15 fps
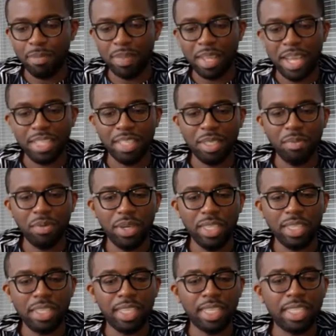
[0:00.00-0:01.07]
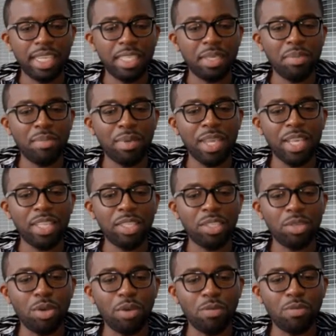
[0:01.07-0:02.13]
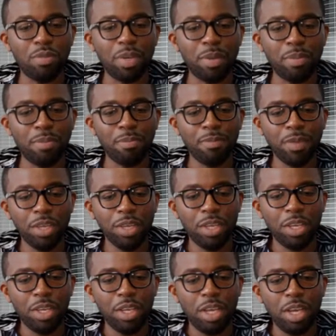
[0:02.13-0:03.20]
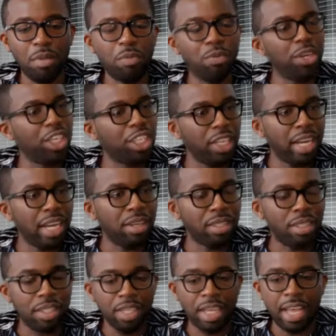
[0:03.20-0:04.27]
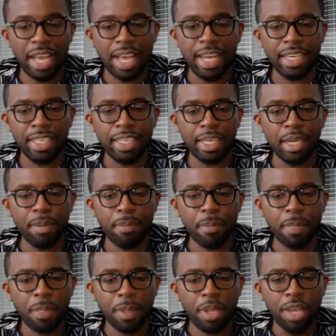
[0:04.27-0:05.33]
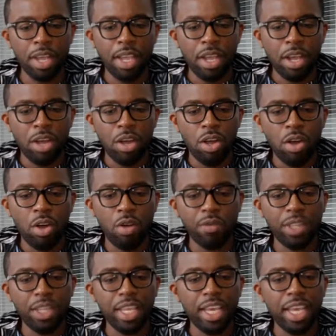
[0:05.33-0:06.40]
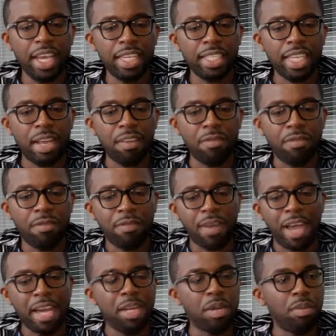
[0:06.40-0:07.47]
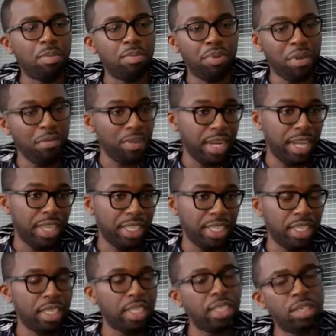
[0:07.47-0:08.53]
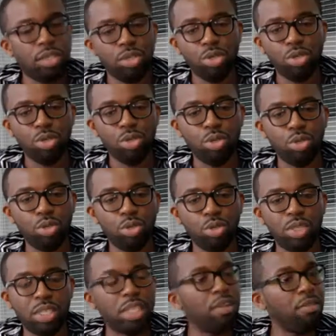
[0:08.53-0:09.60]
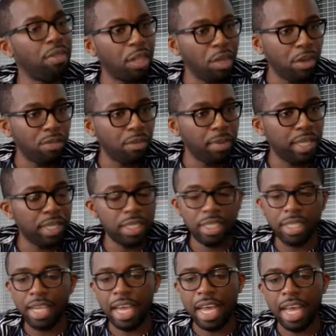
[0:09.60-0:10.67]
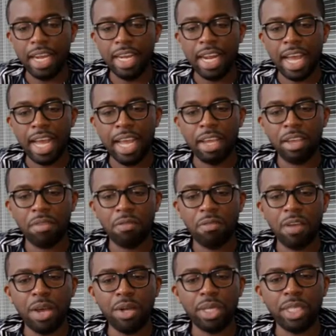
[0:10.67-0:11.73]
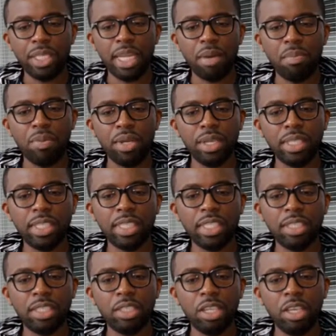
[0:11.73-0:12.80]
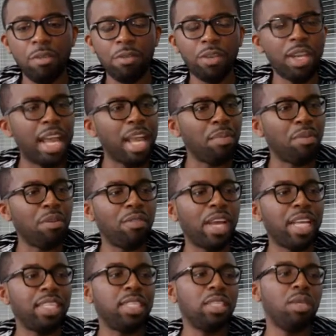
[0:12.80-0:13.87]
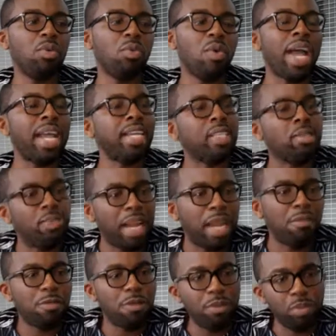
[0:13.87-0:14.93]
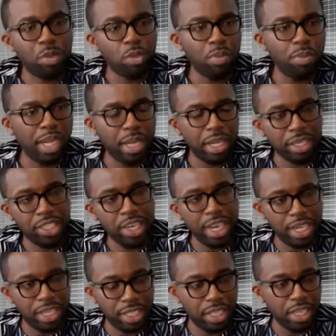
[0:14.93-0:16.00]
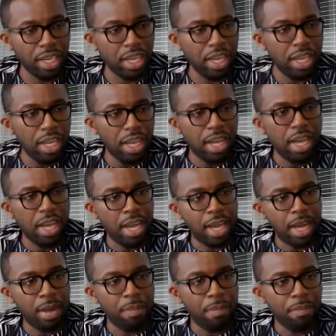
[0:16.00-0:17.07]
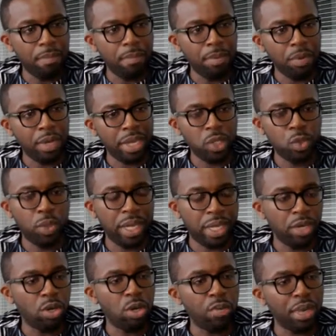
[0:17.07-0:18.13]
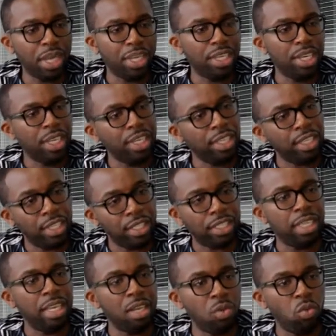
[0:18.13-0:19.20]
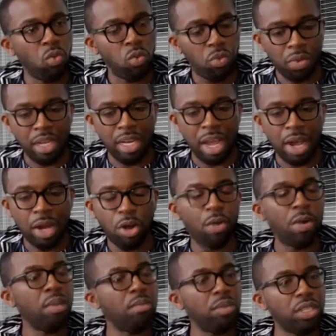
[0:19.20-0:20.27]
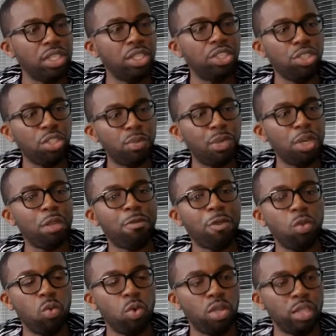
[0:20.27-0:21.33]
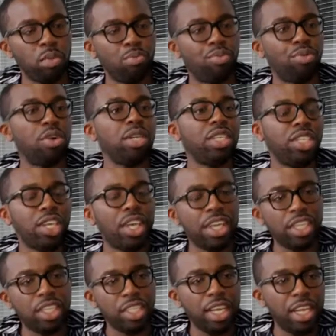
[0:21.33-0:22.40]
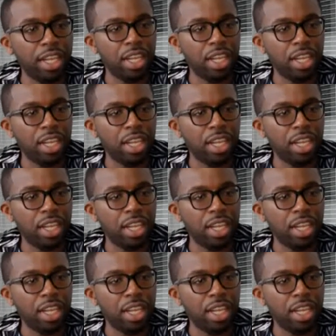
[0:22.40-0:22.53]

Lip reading: I see politics as a means of reaching out. And over the years, I've had the privilege to serve in government. And I found out that politics, if you like, provides the widest platform to make change. Yes, we can all make changes in our current positions, but if you want broad change, then